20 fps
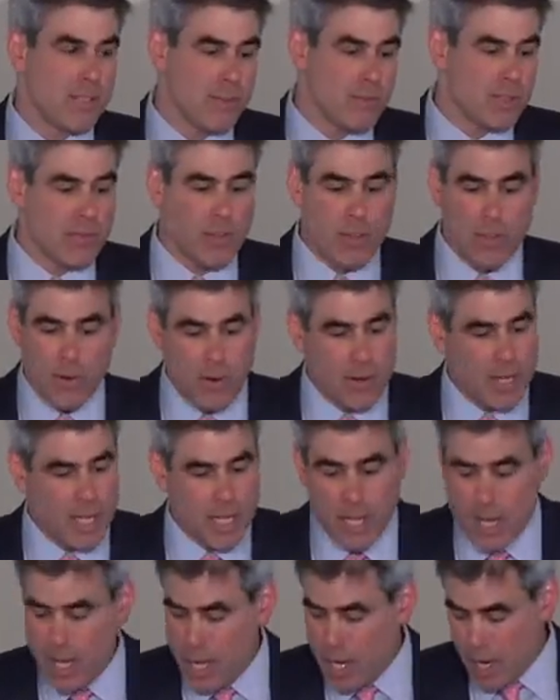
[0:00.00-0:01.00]
symbols of
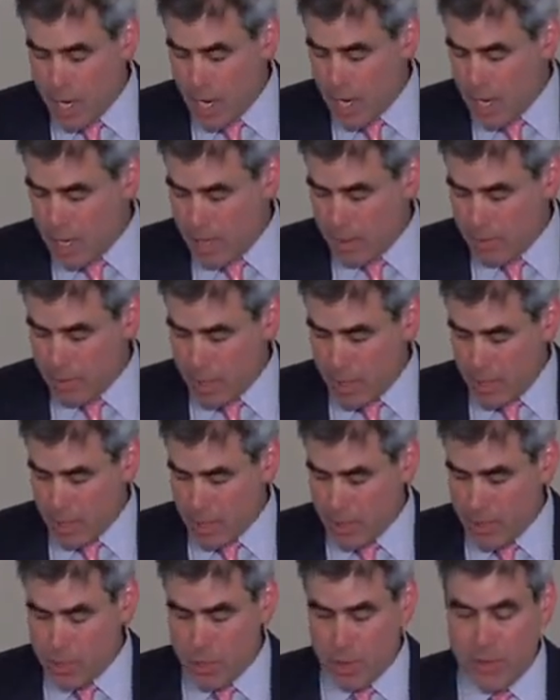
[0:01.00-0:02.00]
authority,
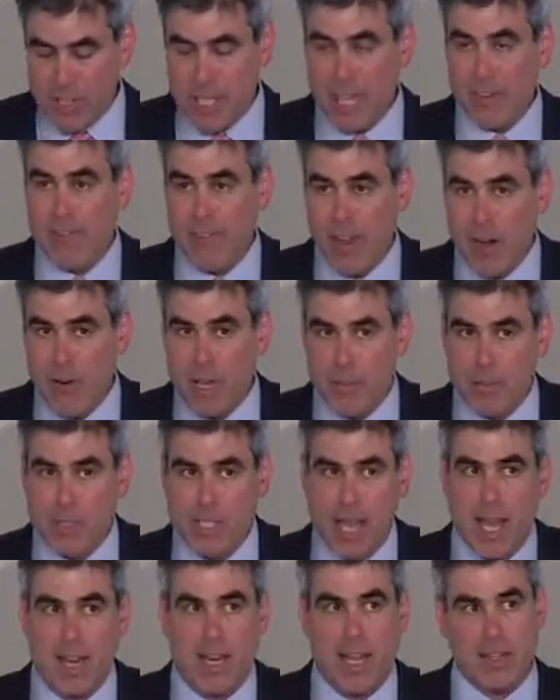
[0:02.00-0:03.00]
conservatives get very
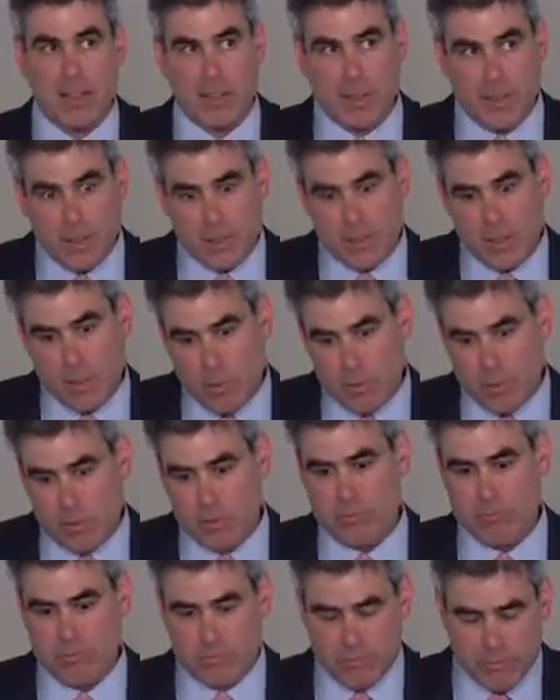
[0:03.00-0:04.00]
upset at the
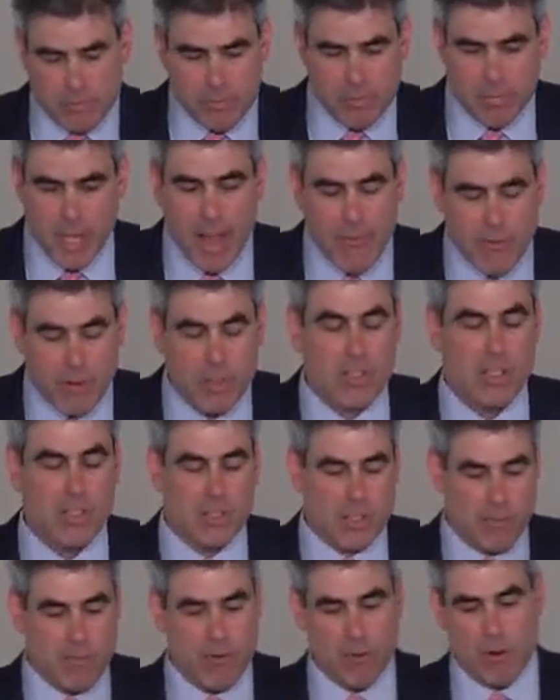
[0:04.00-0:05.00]
liberal efforts to
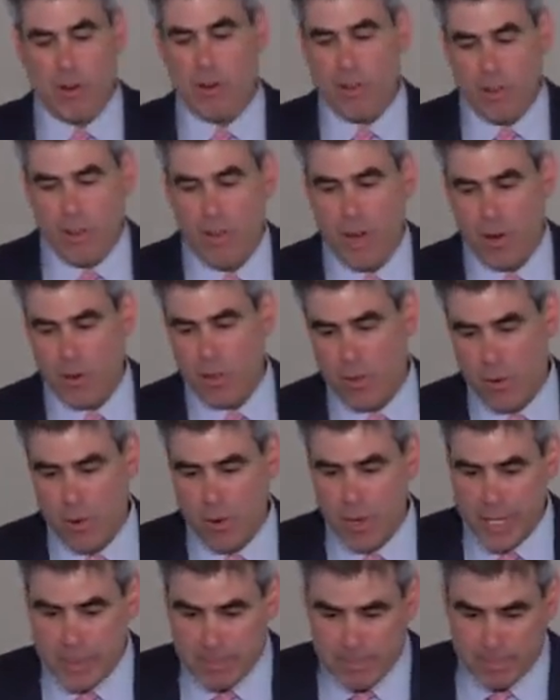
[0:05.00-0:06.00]
subvert their
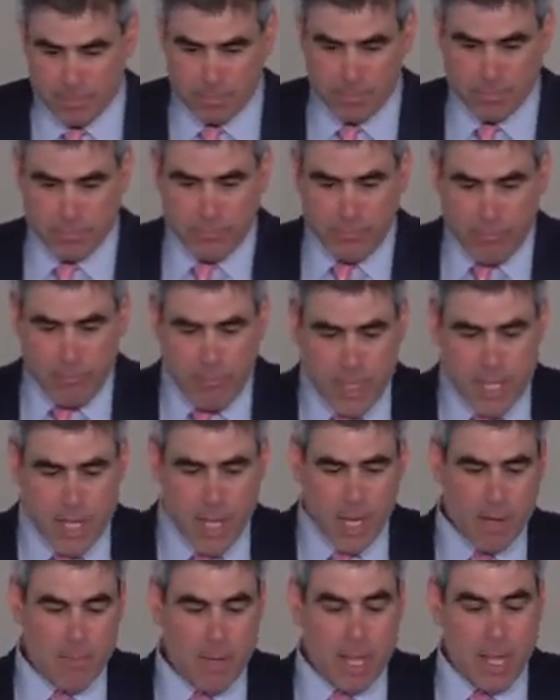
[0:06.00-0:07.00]
authority.
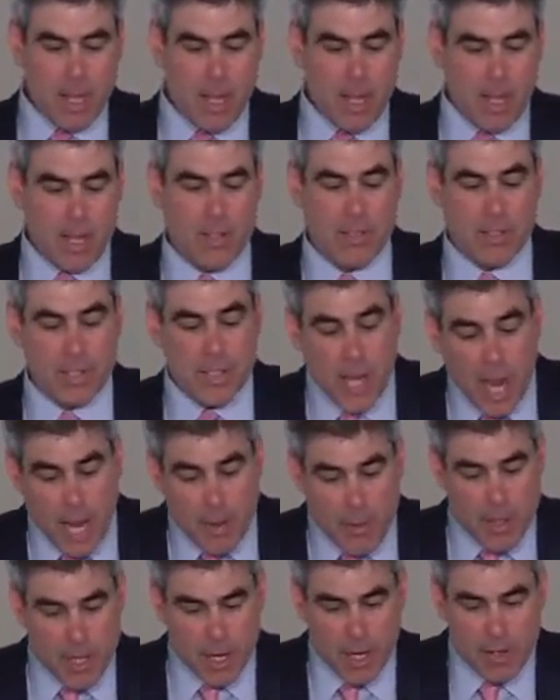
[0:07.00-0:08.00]
You'll
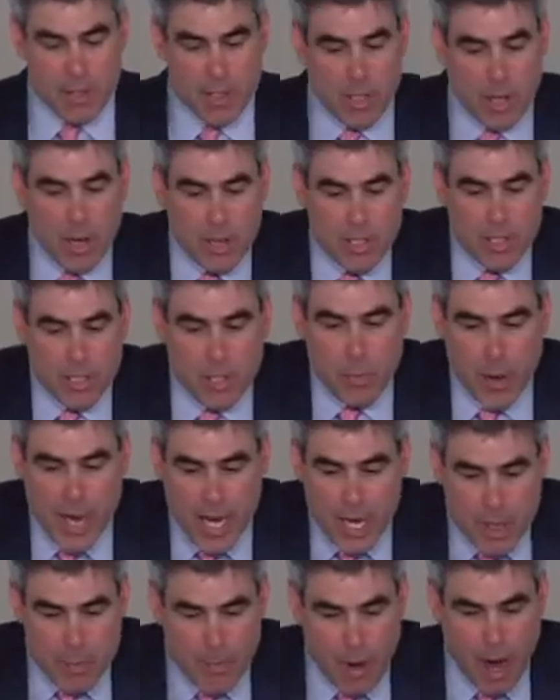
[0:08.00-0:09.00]
side with the underdogs to
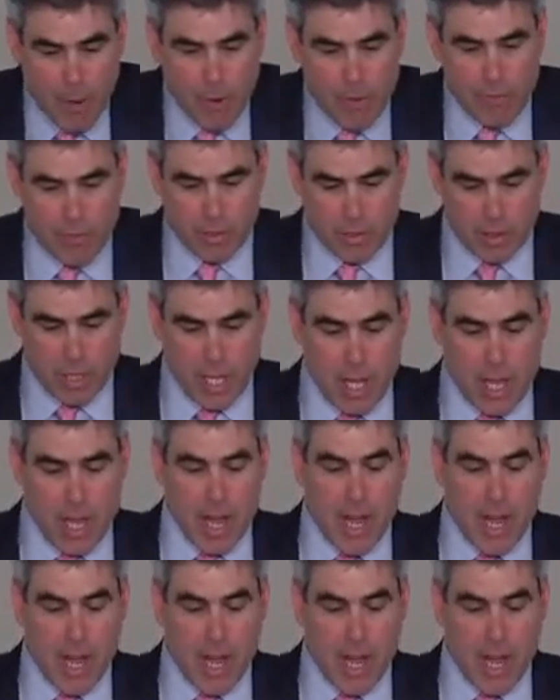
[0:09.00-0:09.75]
weaken the powerful.